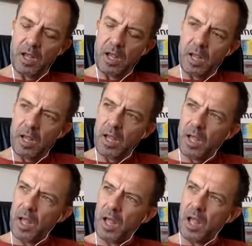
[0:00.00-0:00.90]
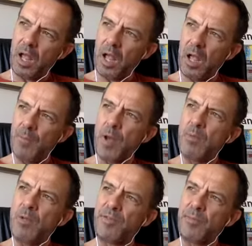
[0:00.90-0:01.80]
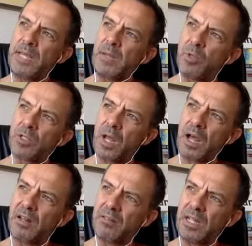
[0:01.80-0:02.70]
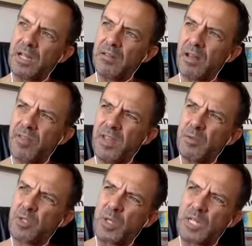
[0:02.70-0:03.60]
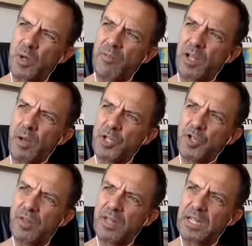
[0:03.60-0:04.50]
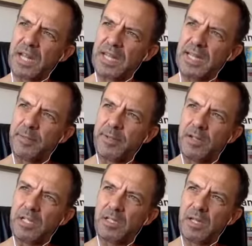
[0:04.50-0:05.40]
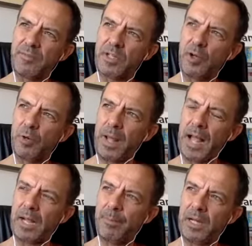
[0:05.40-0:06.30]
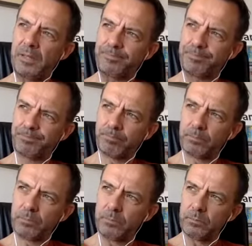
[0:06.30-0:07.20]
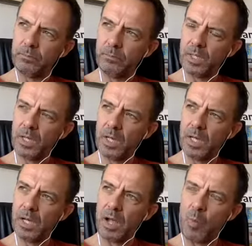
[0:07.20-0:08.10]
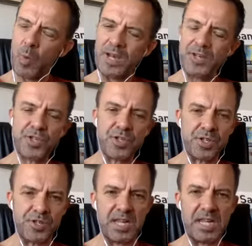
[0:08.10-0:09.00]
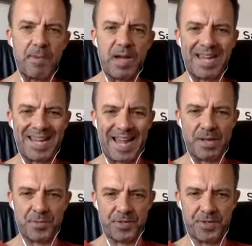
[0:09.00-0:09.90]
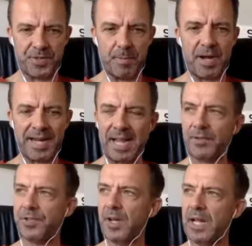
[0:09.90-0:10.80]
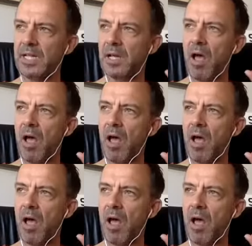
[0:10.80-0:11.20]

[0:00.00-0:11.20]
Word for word: A moment for me was, and I think it was 2012. I can't be sure the exact year, to be honest. I have to look back, but. I went to see my accountant, and my accountant is a